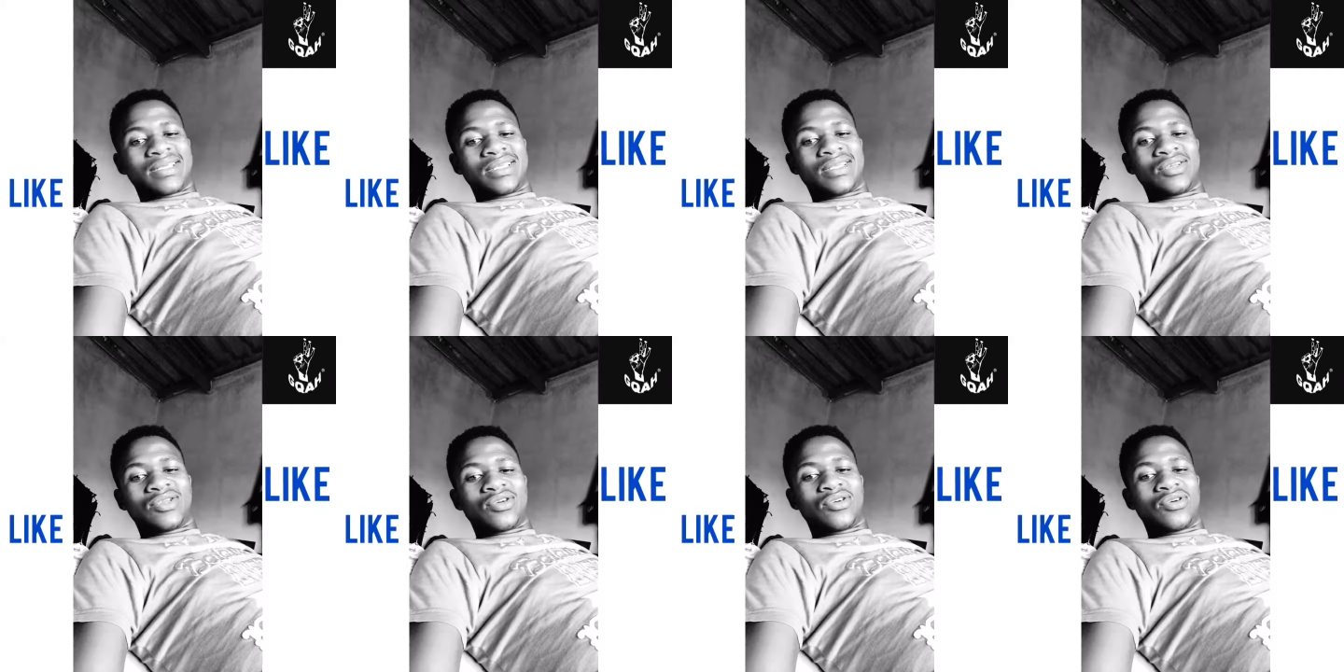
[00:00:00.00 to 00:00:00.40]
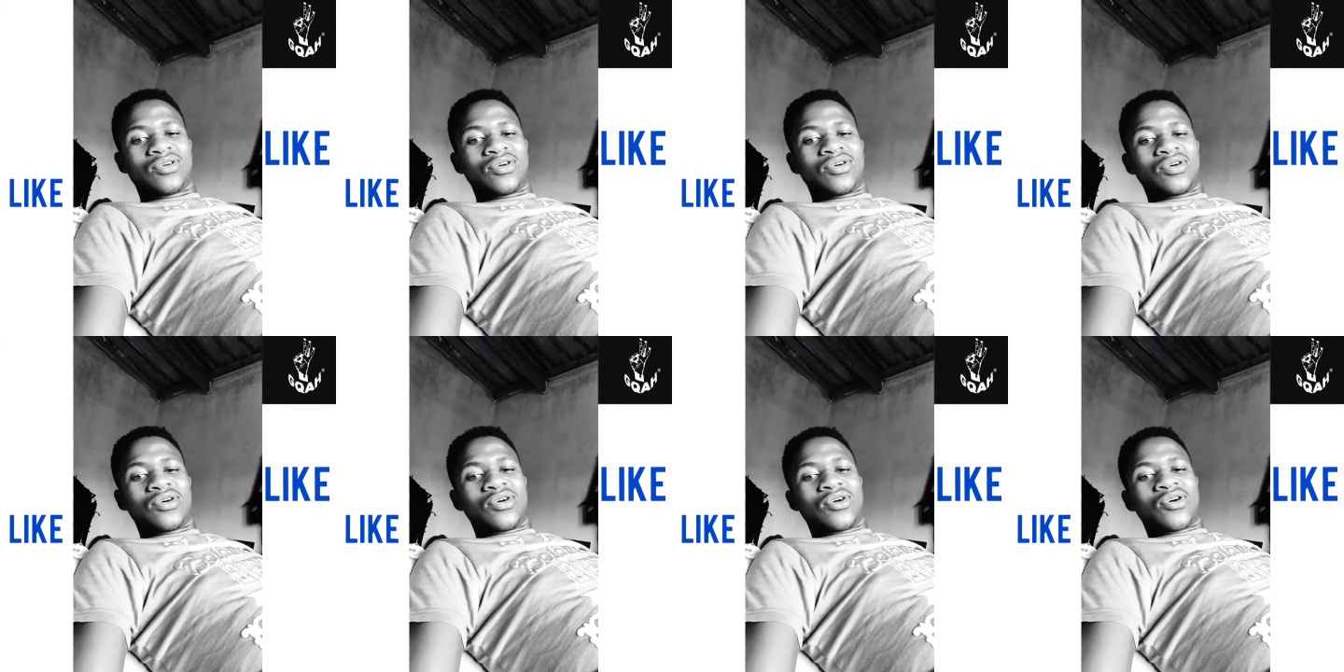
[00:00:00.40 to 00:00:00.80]
you know,
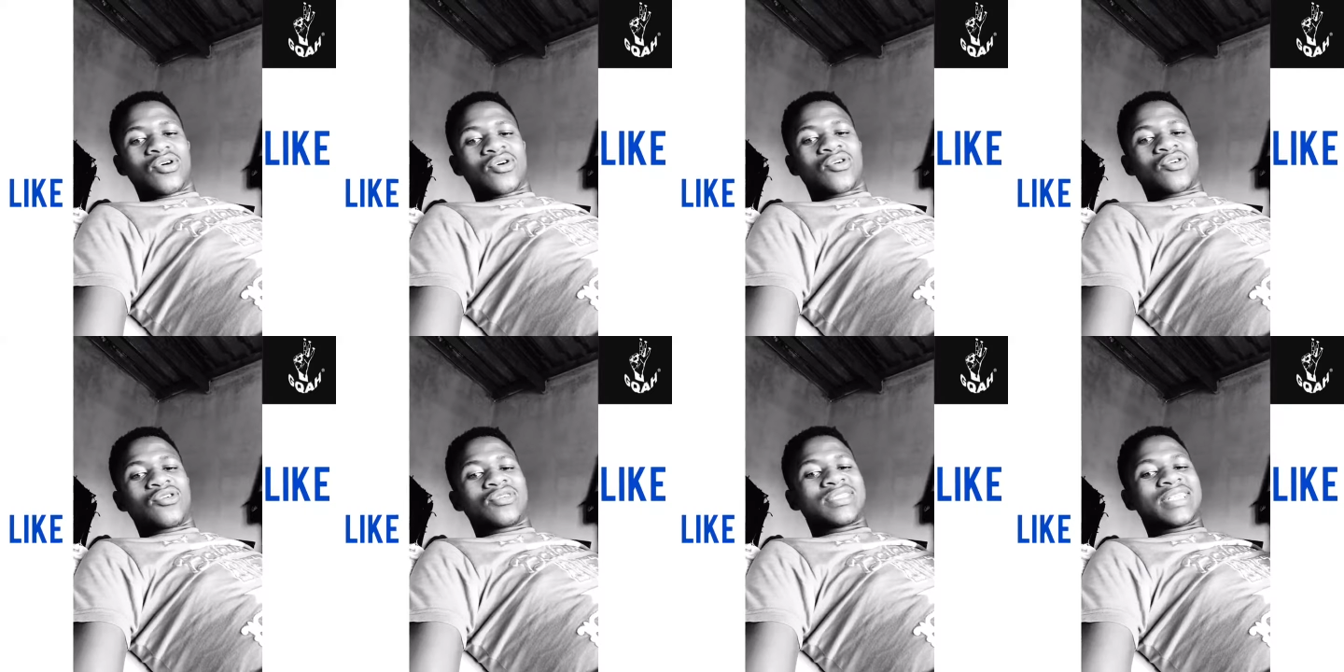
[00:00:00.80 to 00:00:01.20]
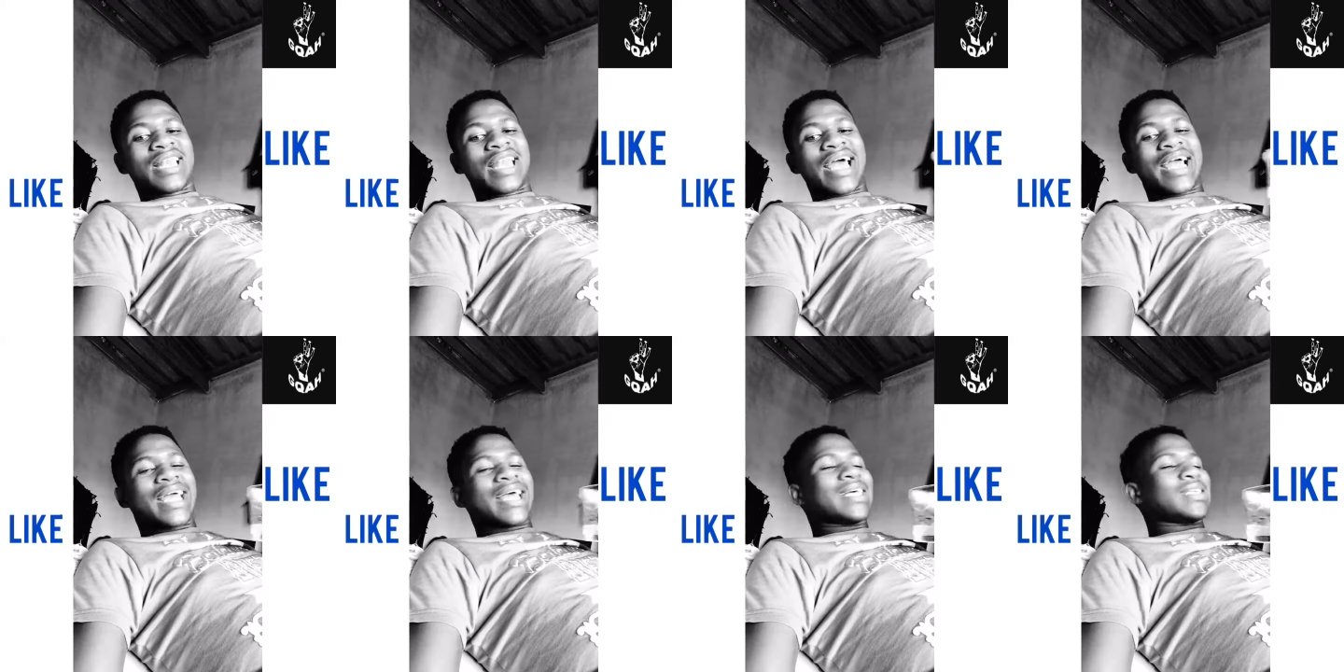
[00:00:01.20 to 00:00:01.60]
because
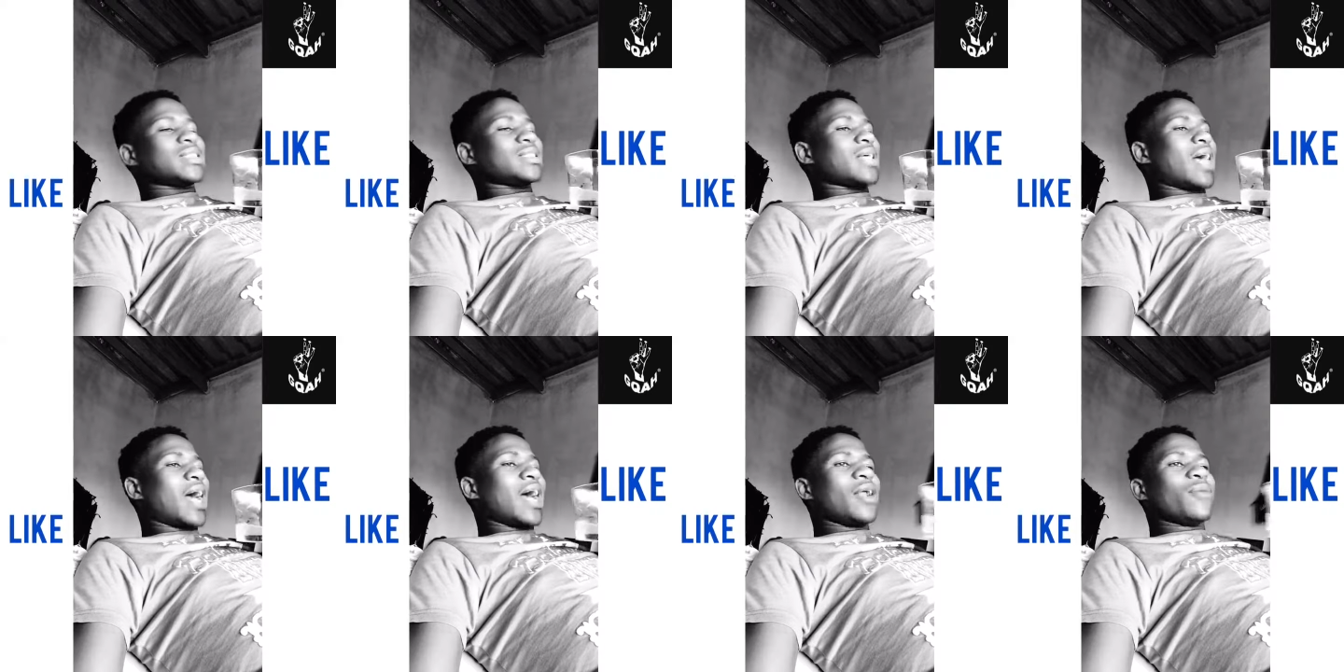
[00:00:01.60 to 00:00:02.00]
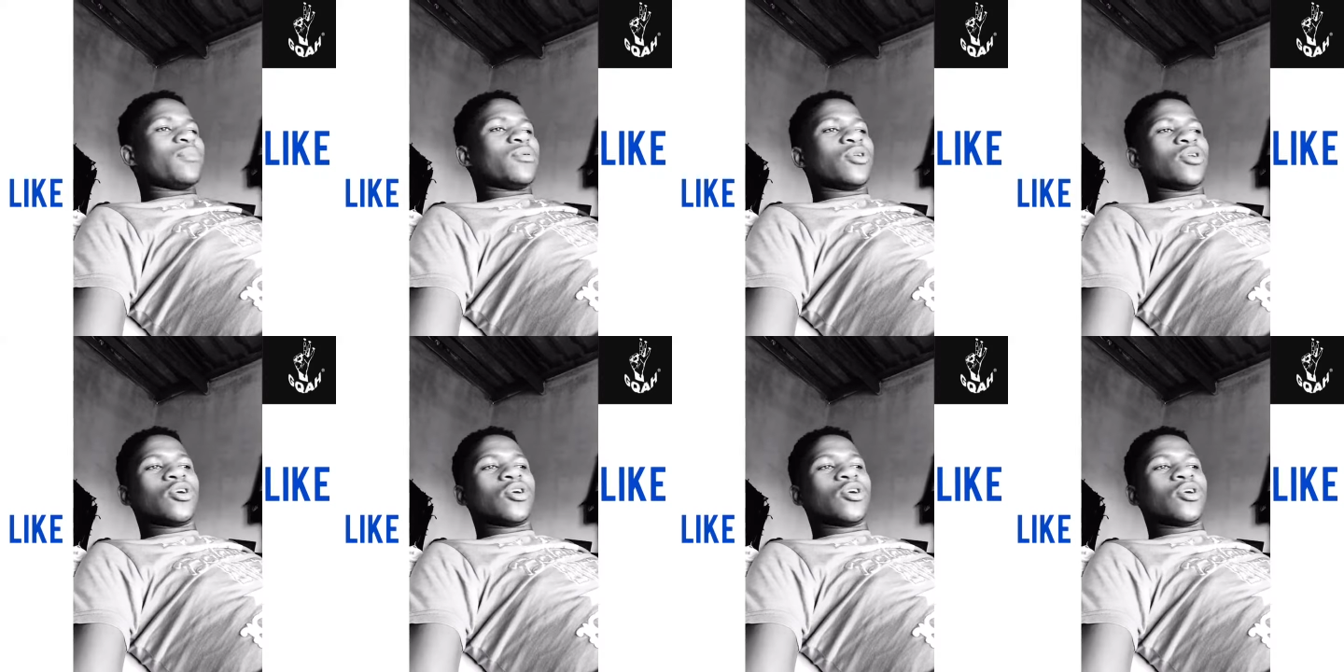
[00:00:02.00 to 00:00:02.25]
like has helped a